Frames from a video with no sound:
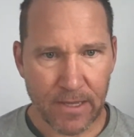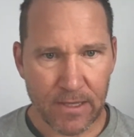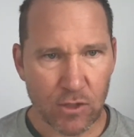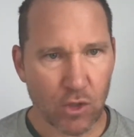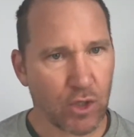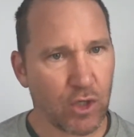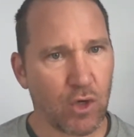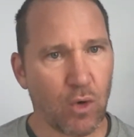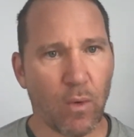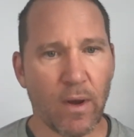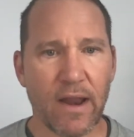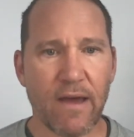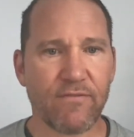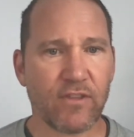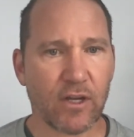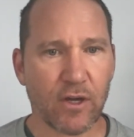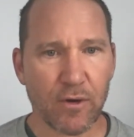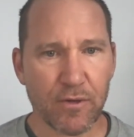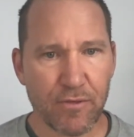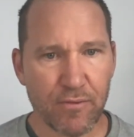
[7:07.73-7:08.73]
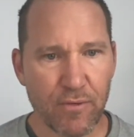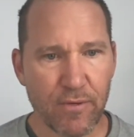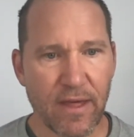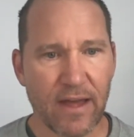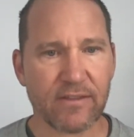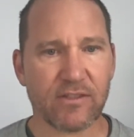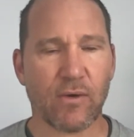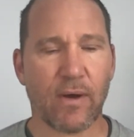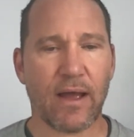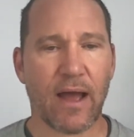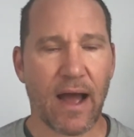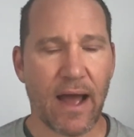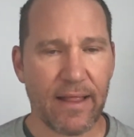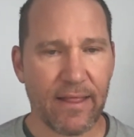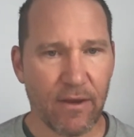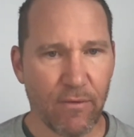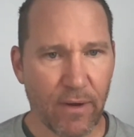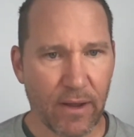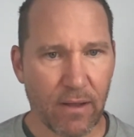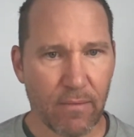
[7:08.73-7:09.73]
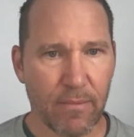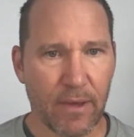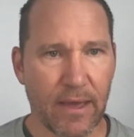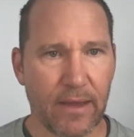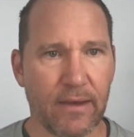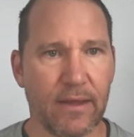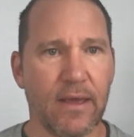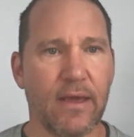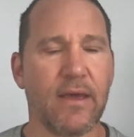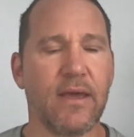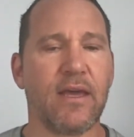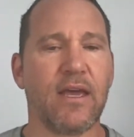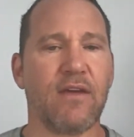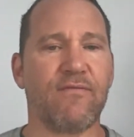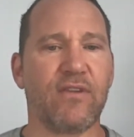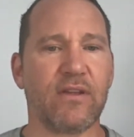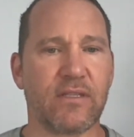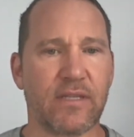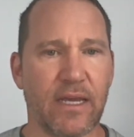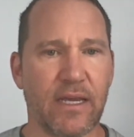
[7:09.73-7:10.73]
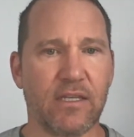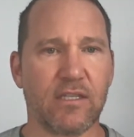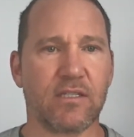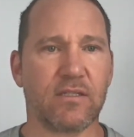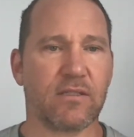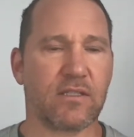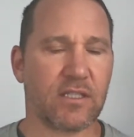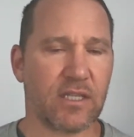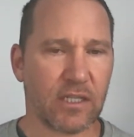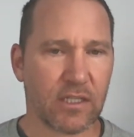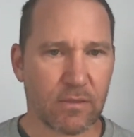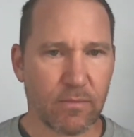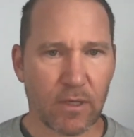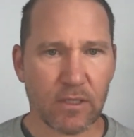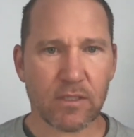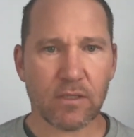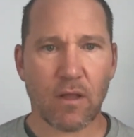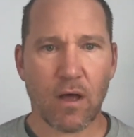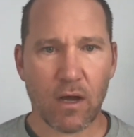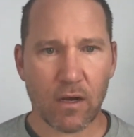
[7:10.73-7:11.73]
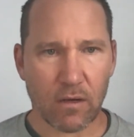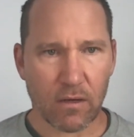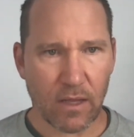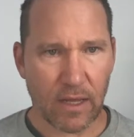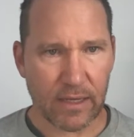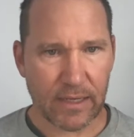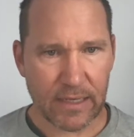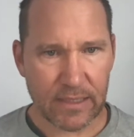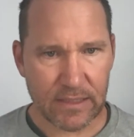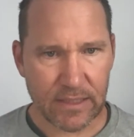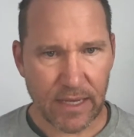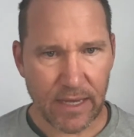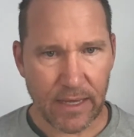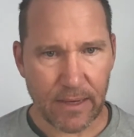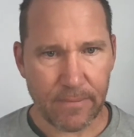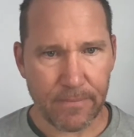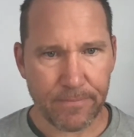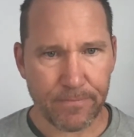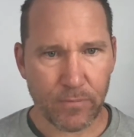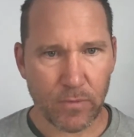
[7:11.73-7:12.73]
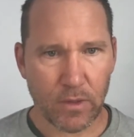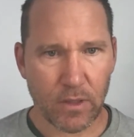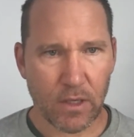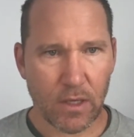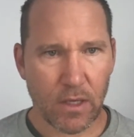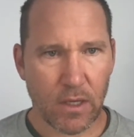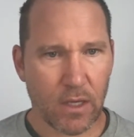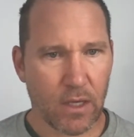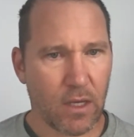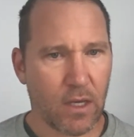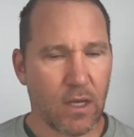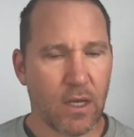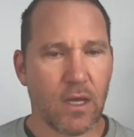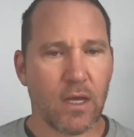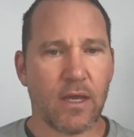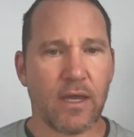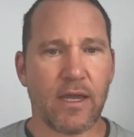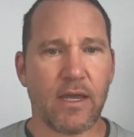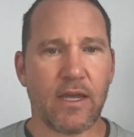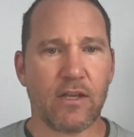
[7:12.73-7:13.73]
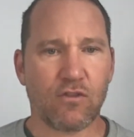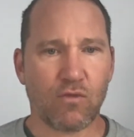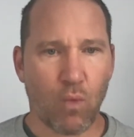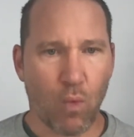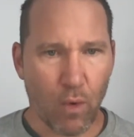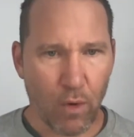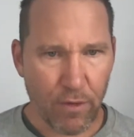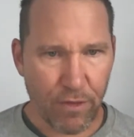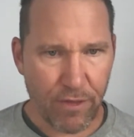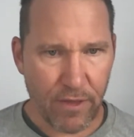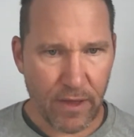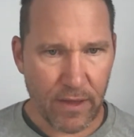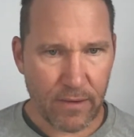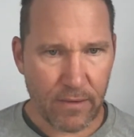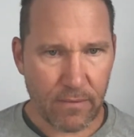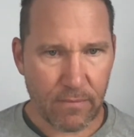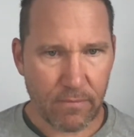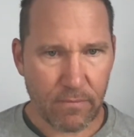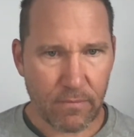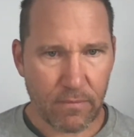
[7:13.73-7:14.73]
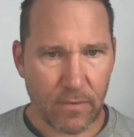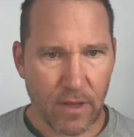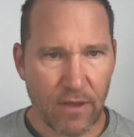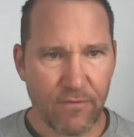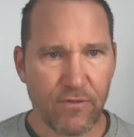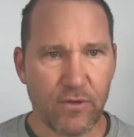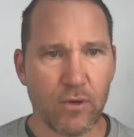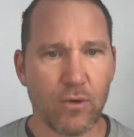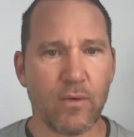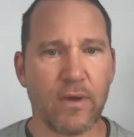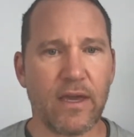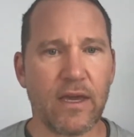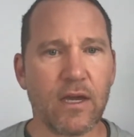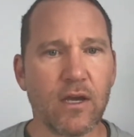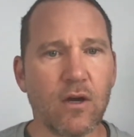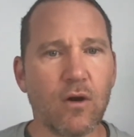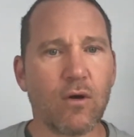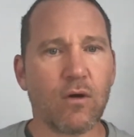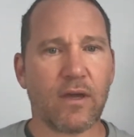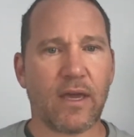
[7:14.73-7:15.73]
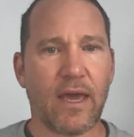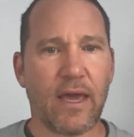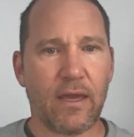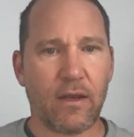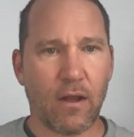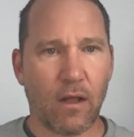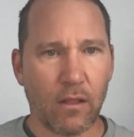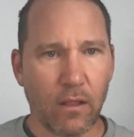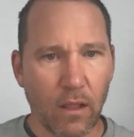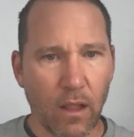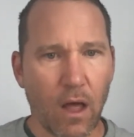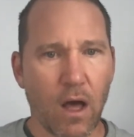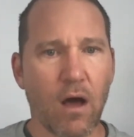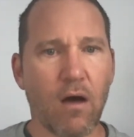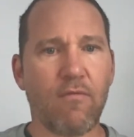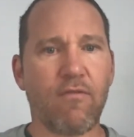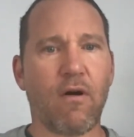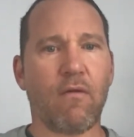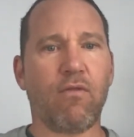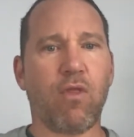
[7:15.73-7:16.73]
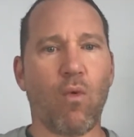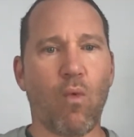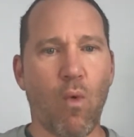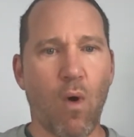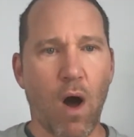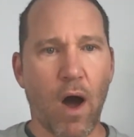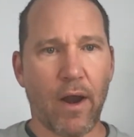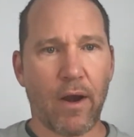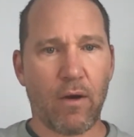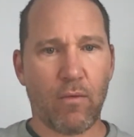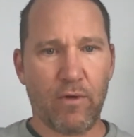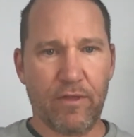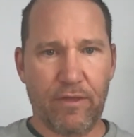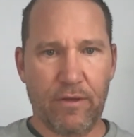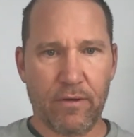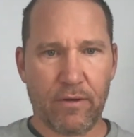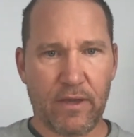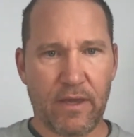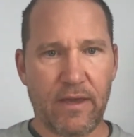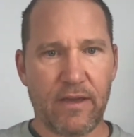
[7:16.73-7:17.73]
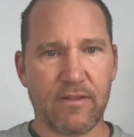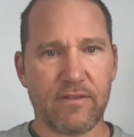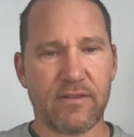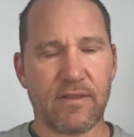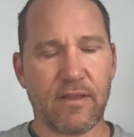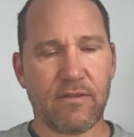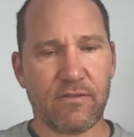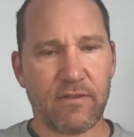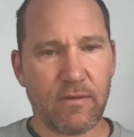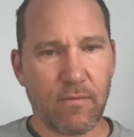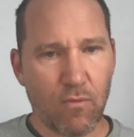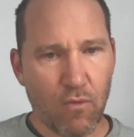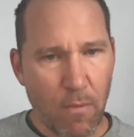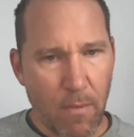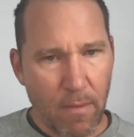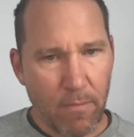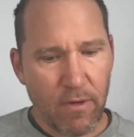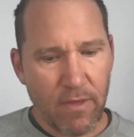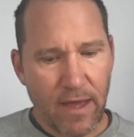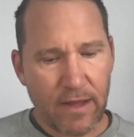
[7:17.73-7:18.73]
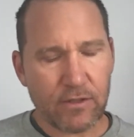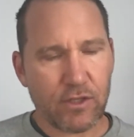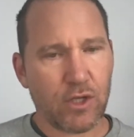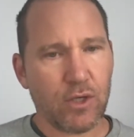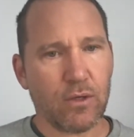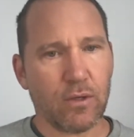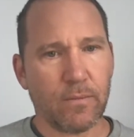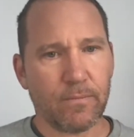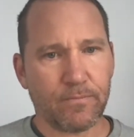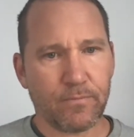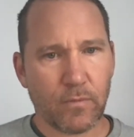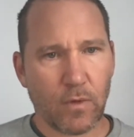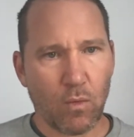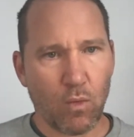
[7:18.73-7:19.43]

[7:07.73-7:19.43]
So you don't want to have to go through that. So I highly recommend if it takes 6 months longer, like I said, it's worth it if you inculcate a love of the water with your kids. See, remember that too.